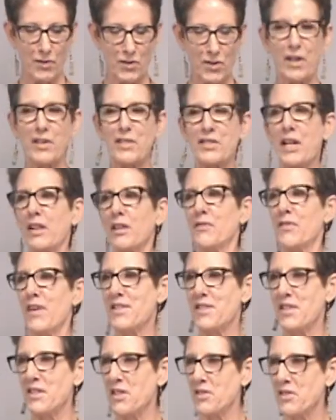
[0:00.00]
started
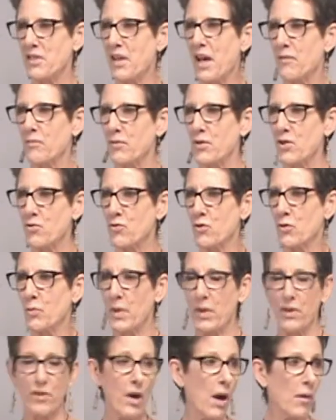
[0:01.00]
televising his life, which
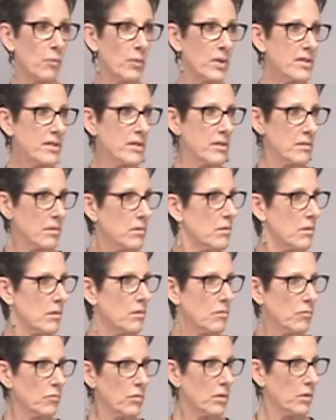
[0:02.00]
Truman thought was
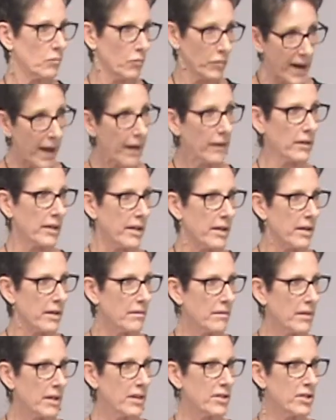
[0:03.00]
reality
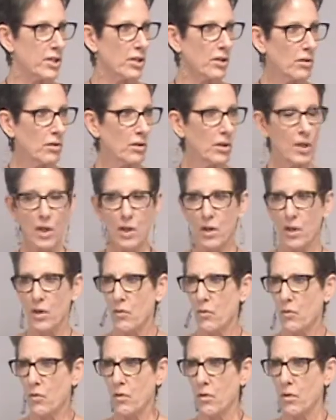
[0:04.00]
until
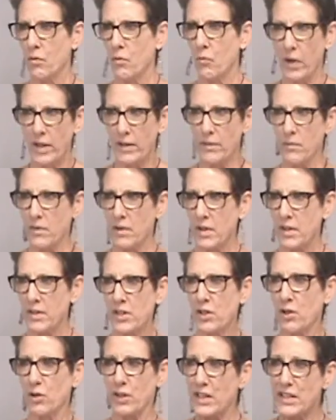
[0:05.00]

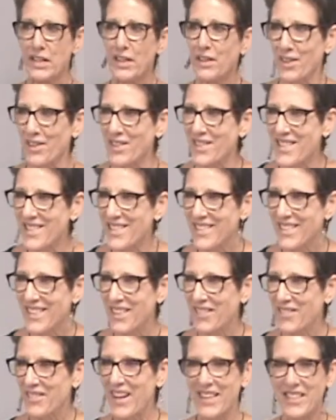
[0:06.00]
he didn't,
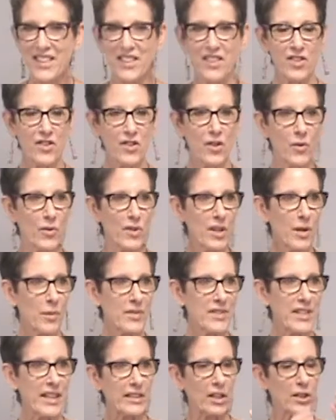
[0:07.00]
right? And so there
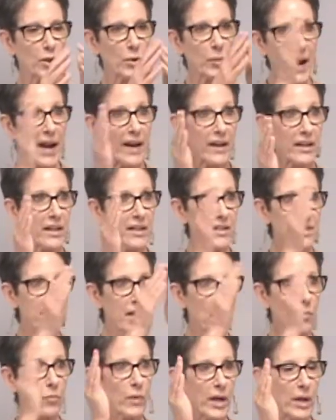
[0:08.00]
was like a crack
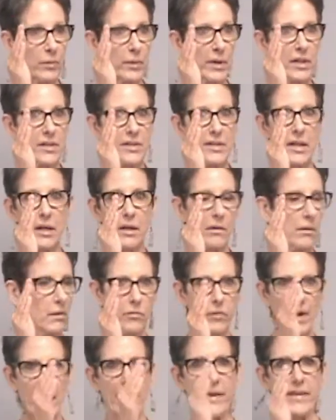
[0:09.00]
somewhere where you could say,
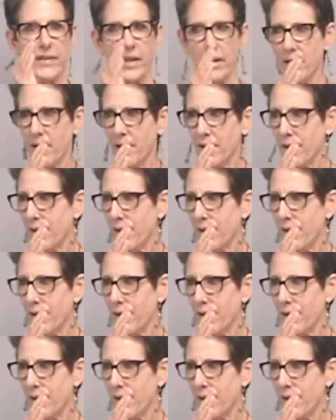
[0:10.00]
wait,